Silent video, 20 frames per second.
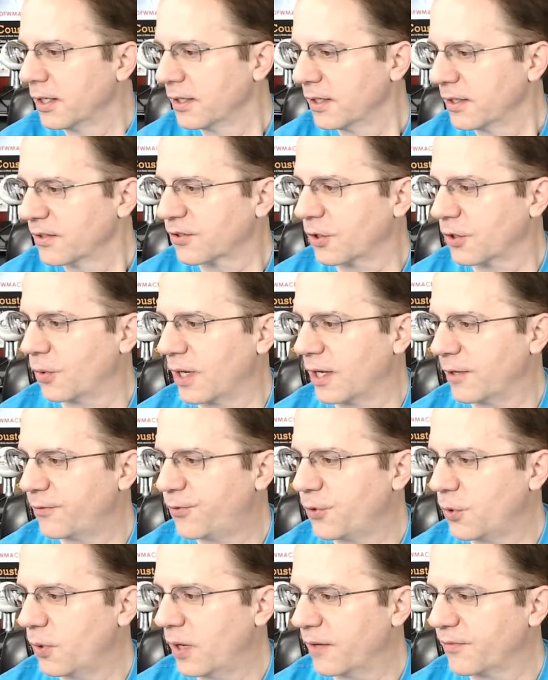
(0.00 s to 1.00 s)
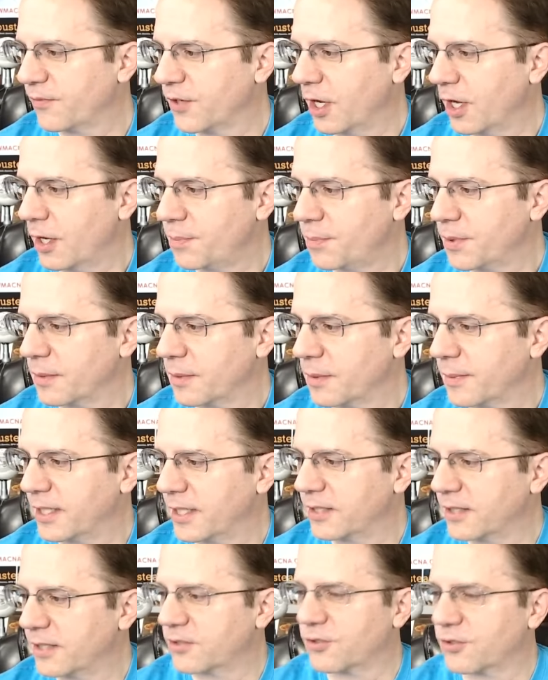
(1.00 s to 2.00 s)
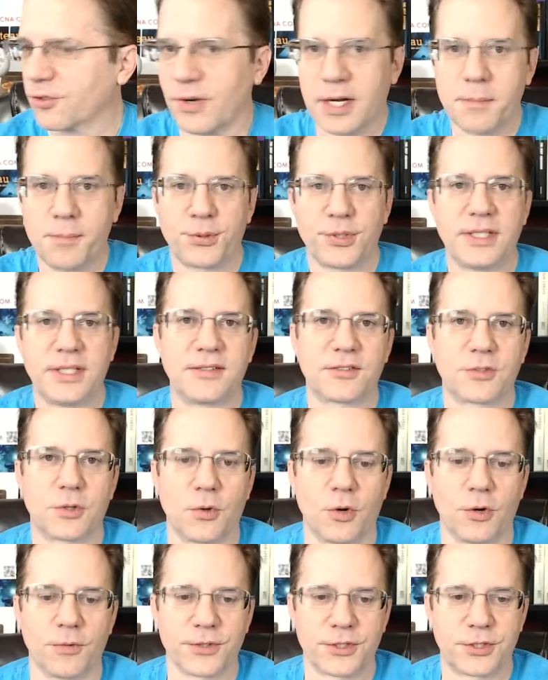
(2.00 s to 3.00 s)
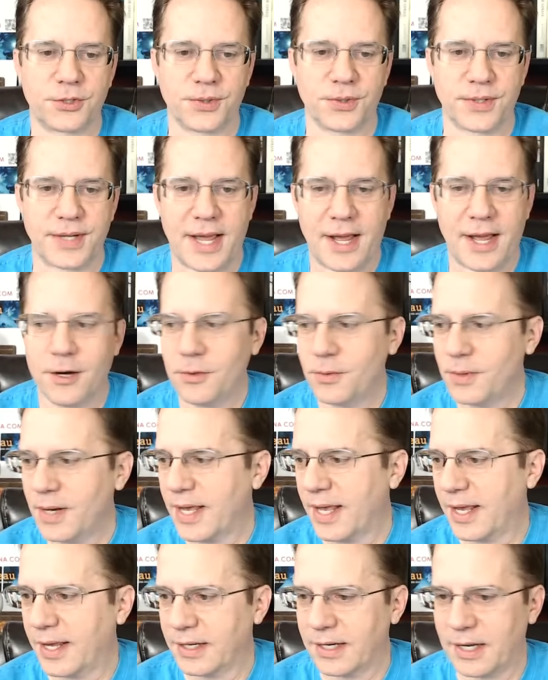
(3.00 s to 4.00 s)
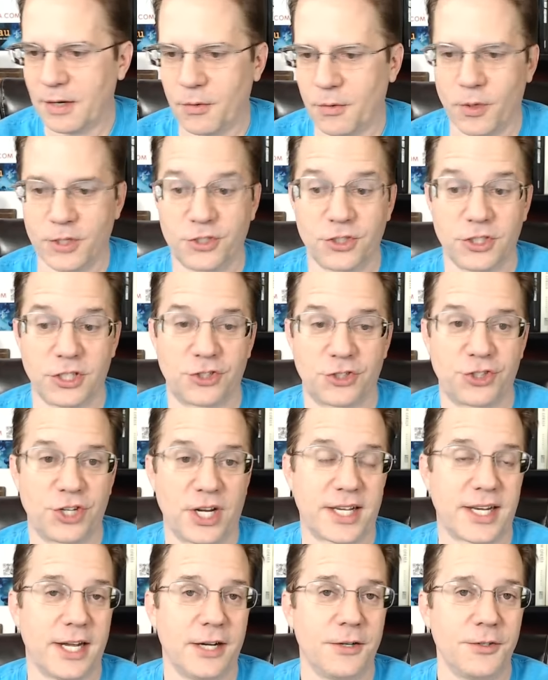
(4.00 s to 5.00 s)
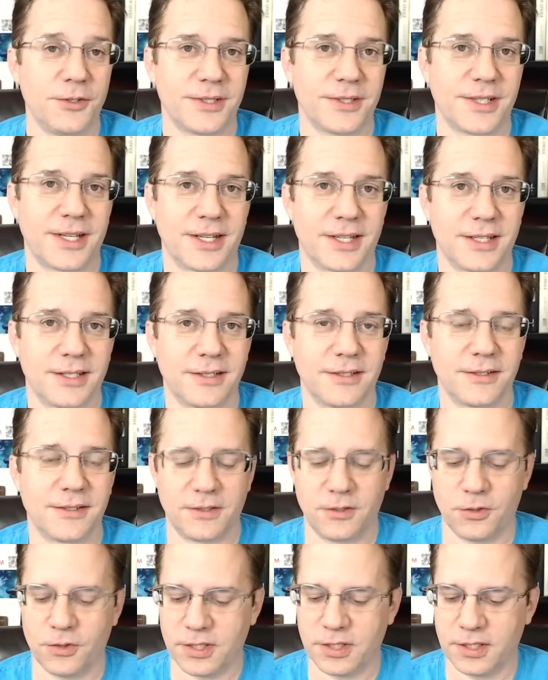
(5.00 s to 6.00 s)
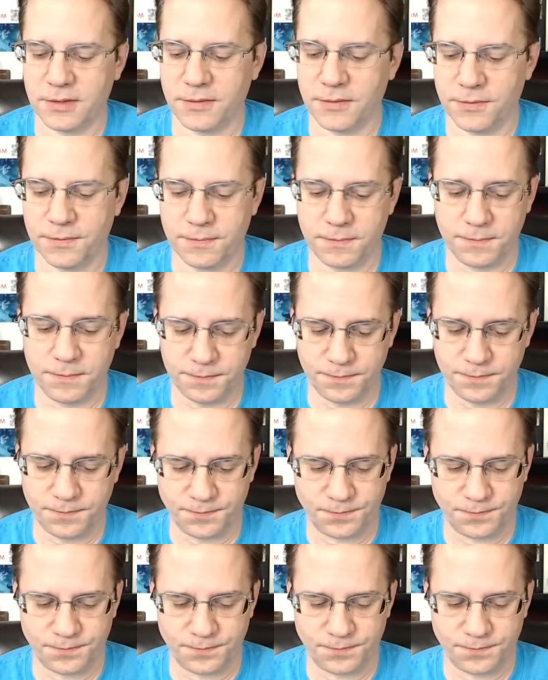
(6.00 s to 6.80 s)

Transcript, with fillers: So if you have not been to my Instagram, please go over to it now, and I want you to check it out. And you can